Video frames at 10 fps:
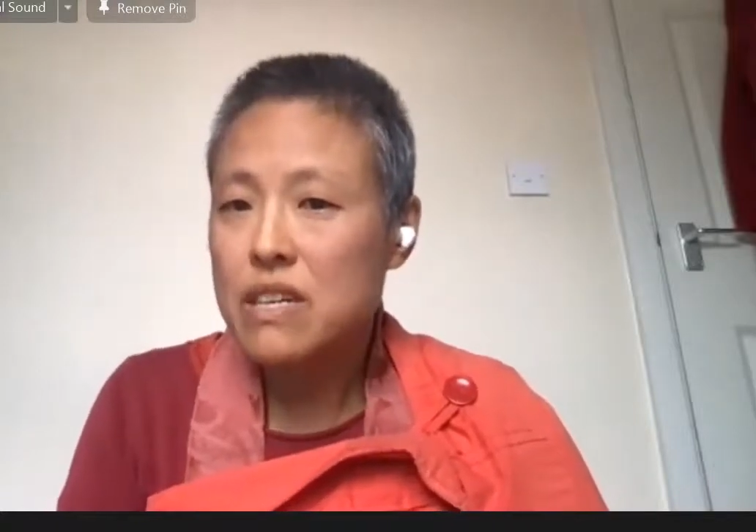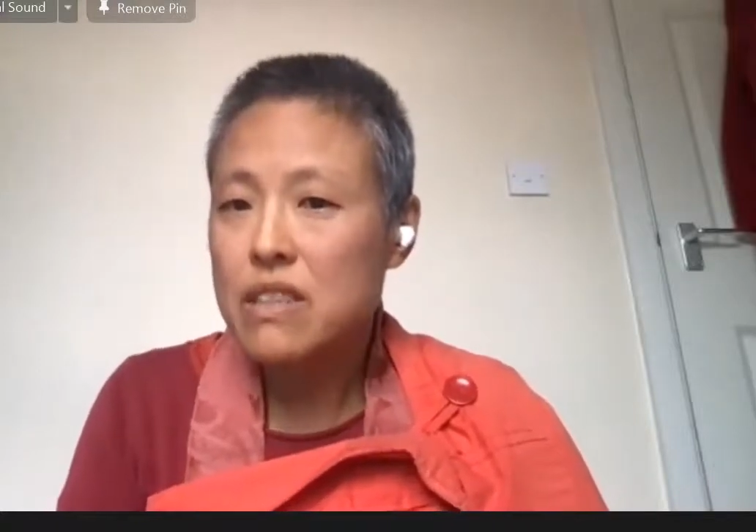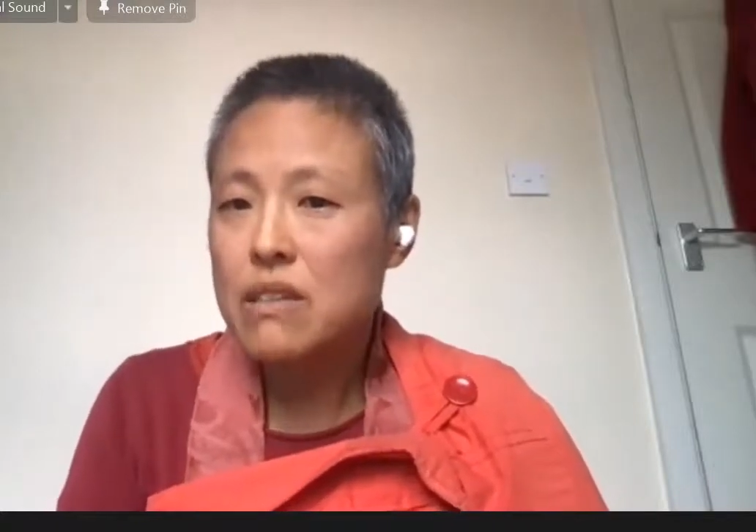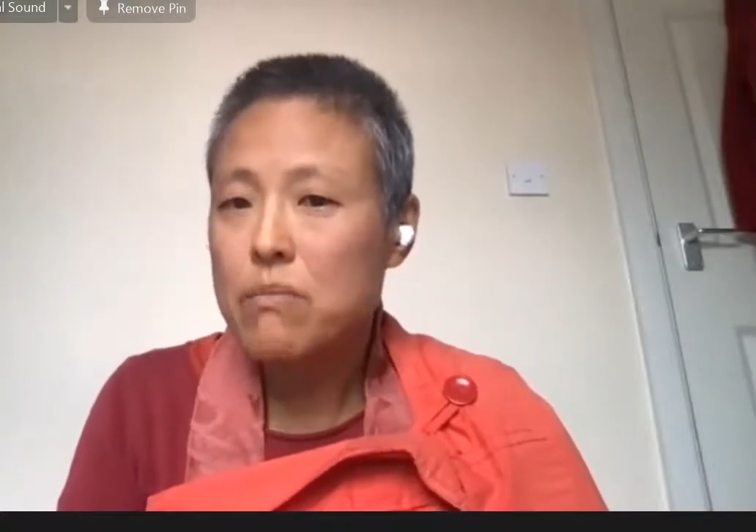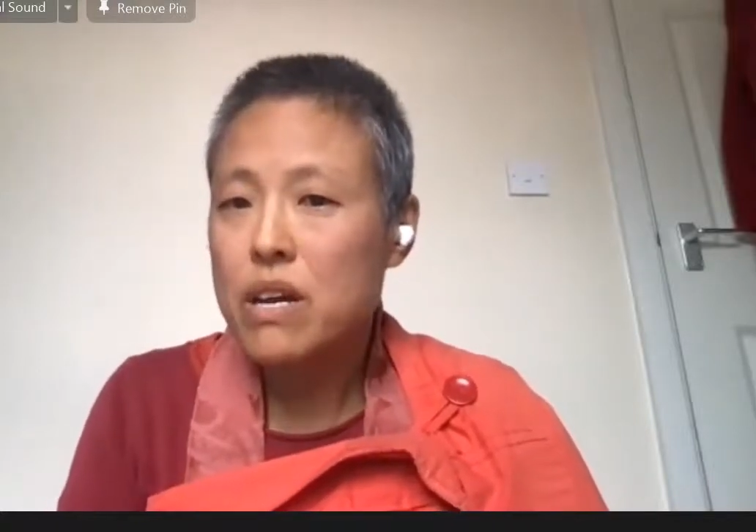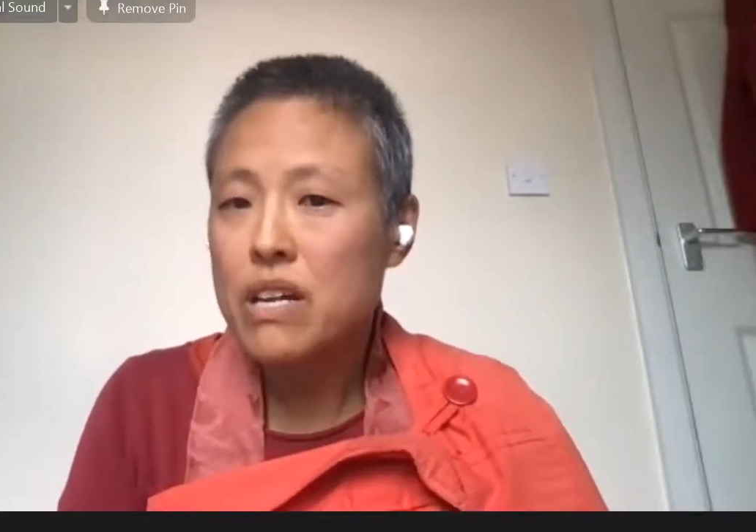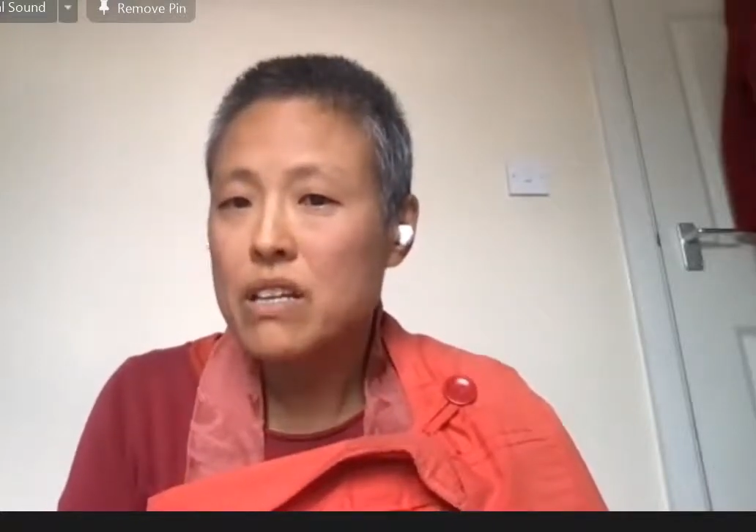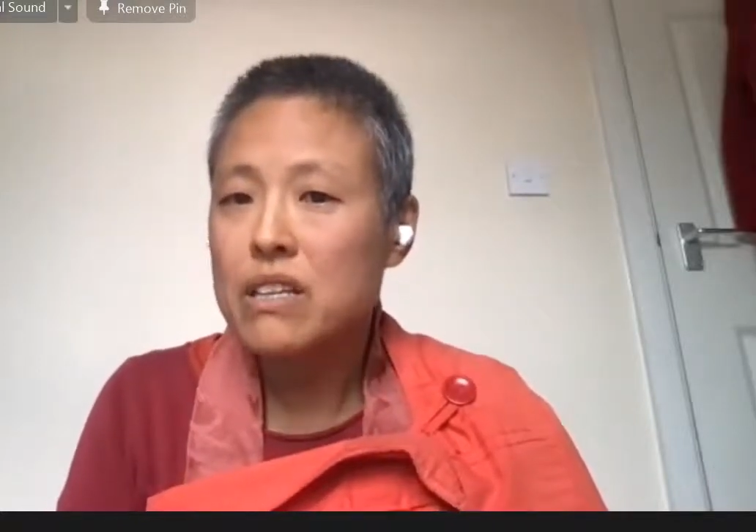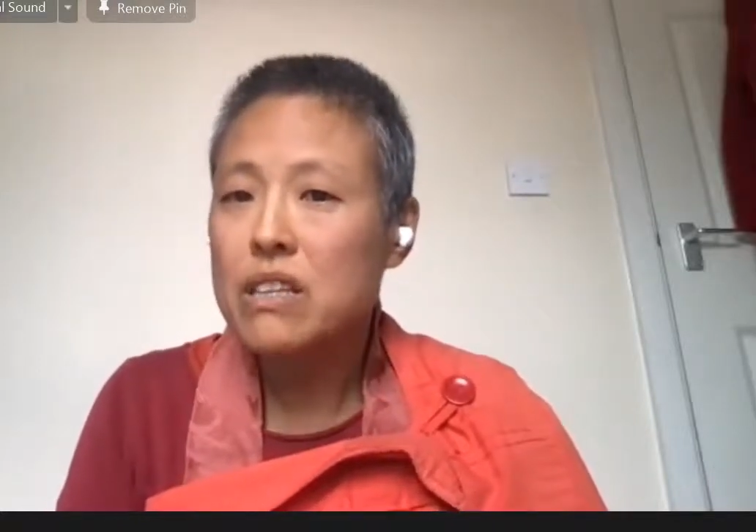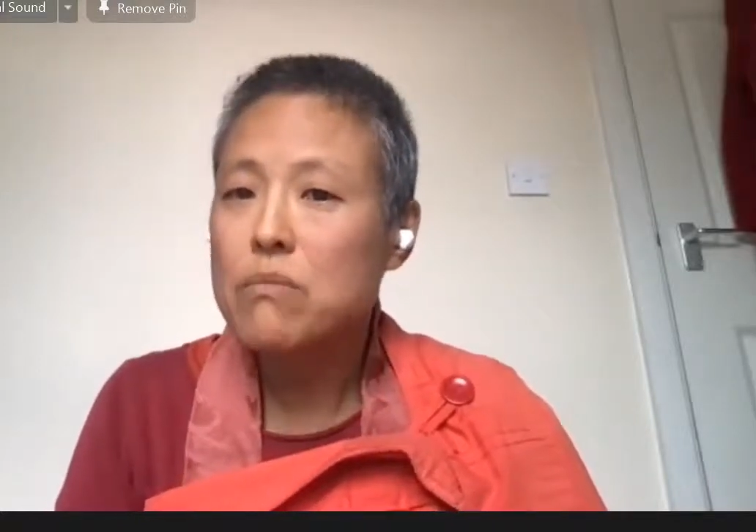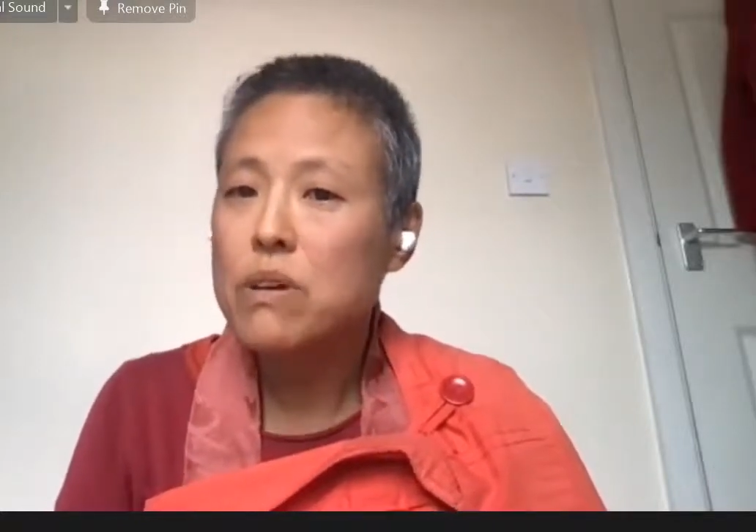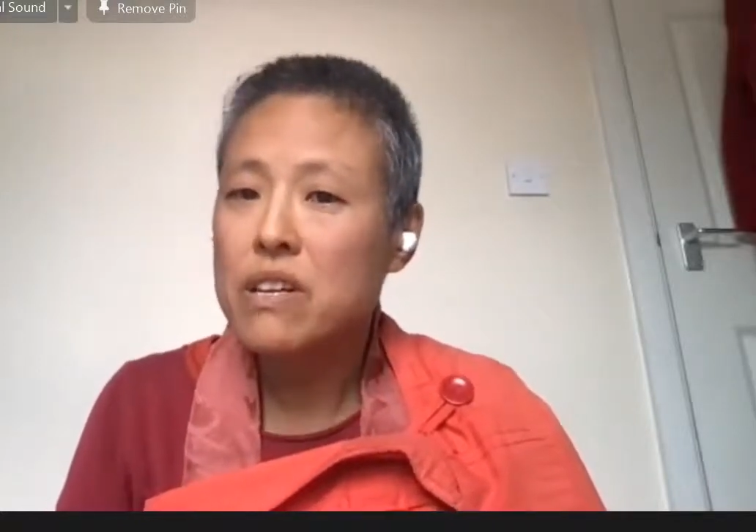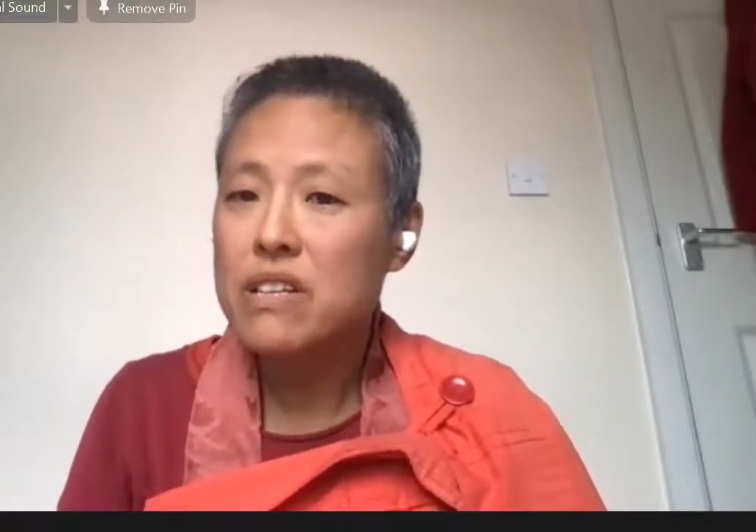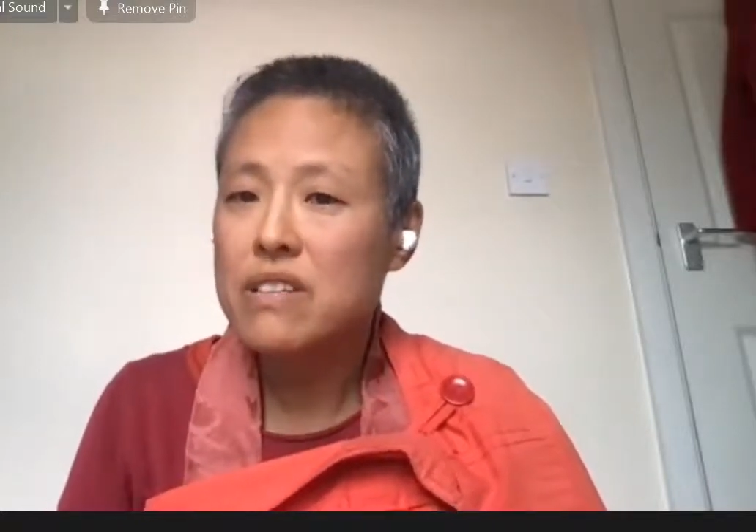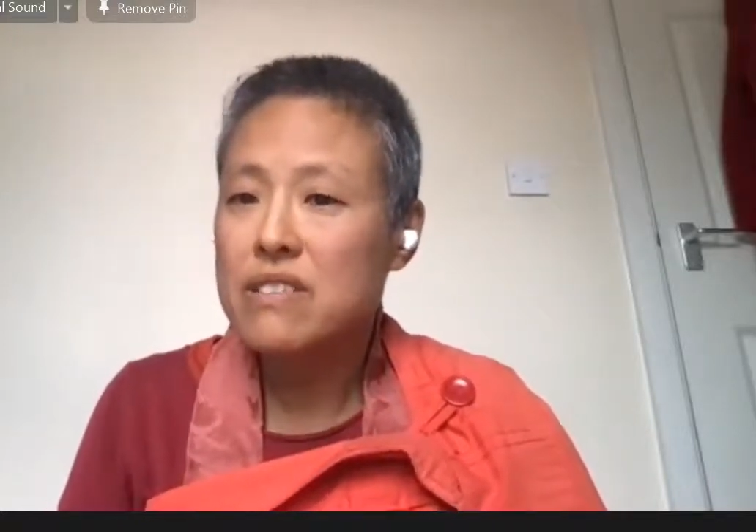that the mind and the
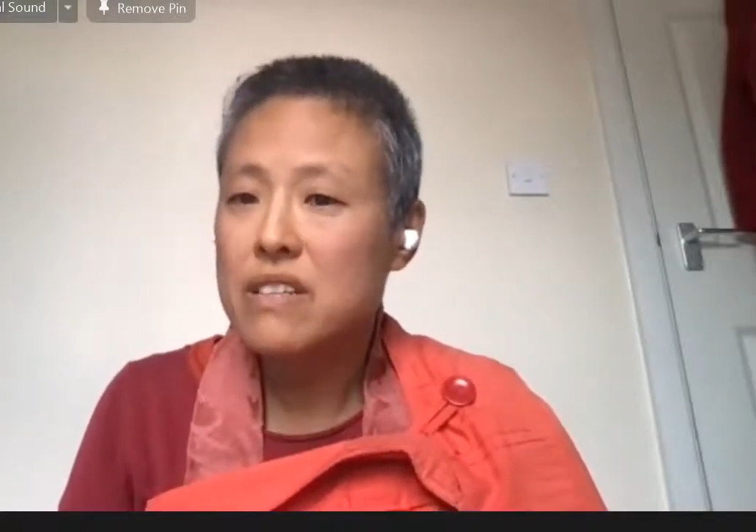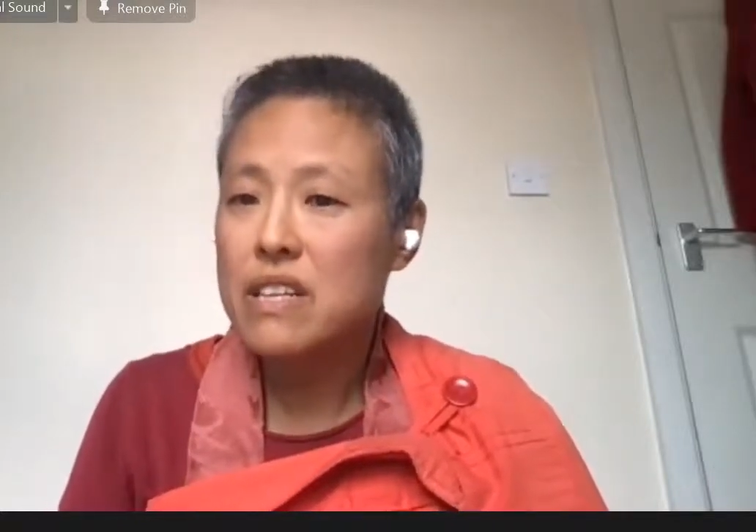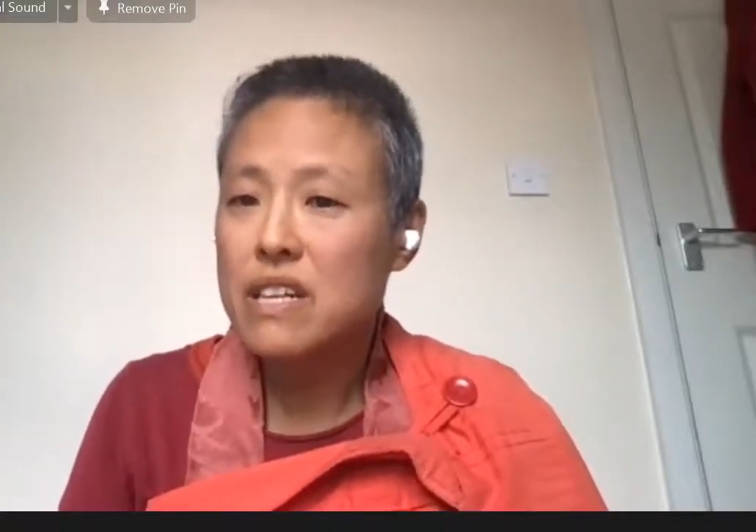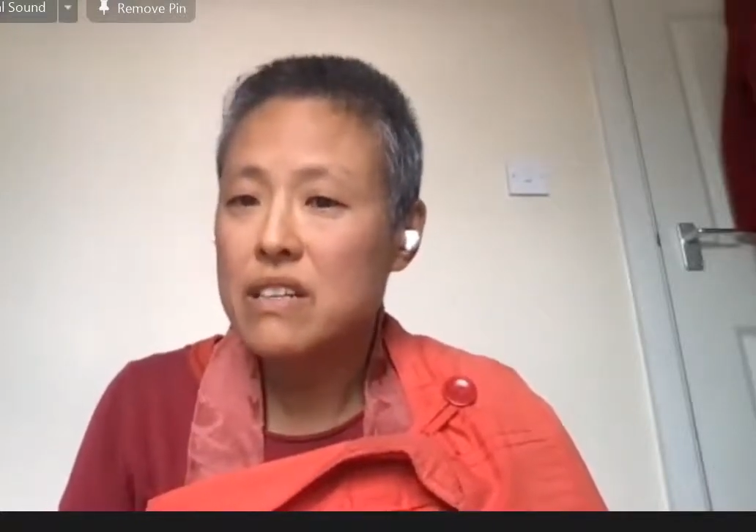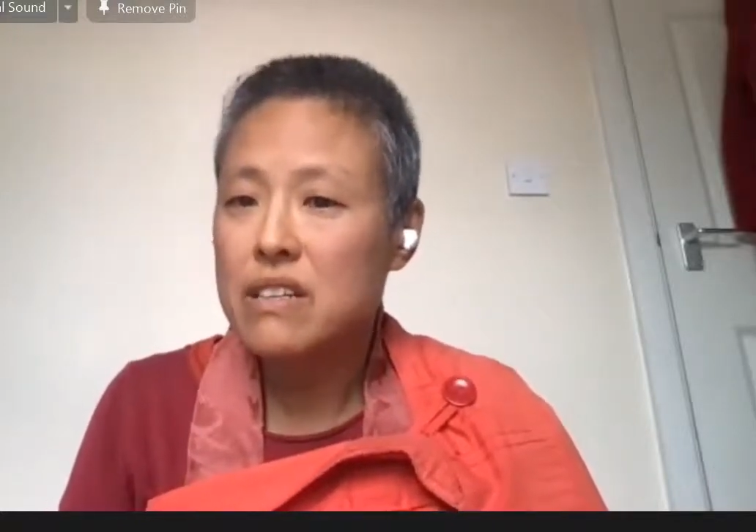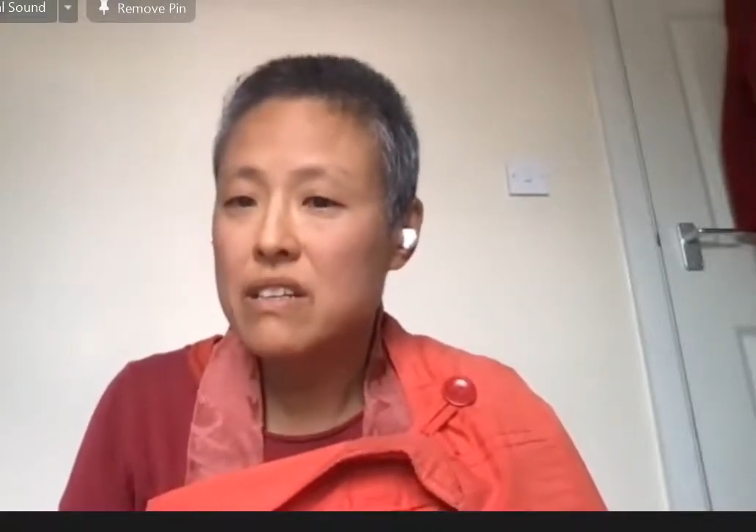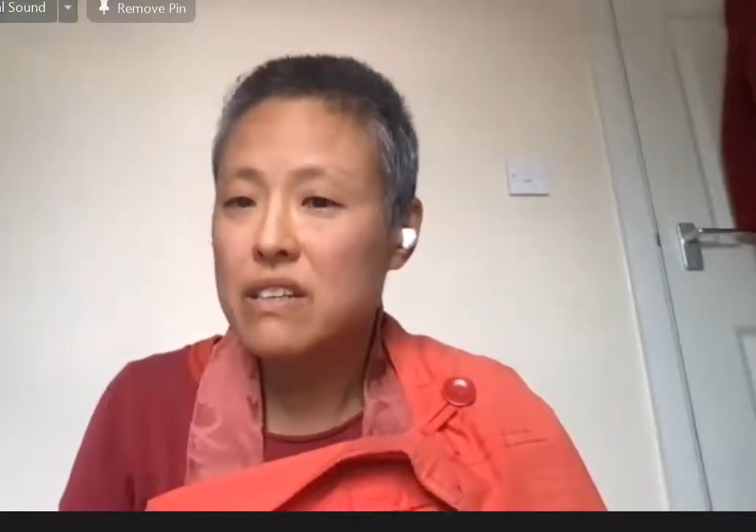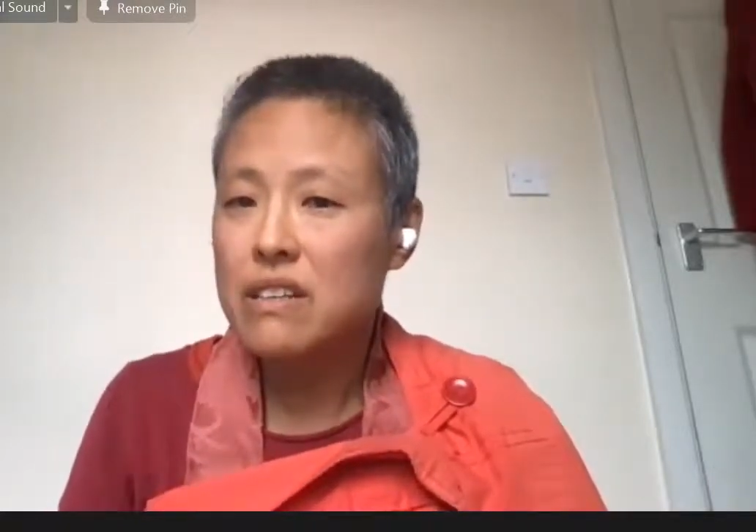body is connected.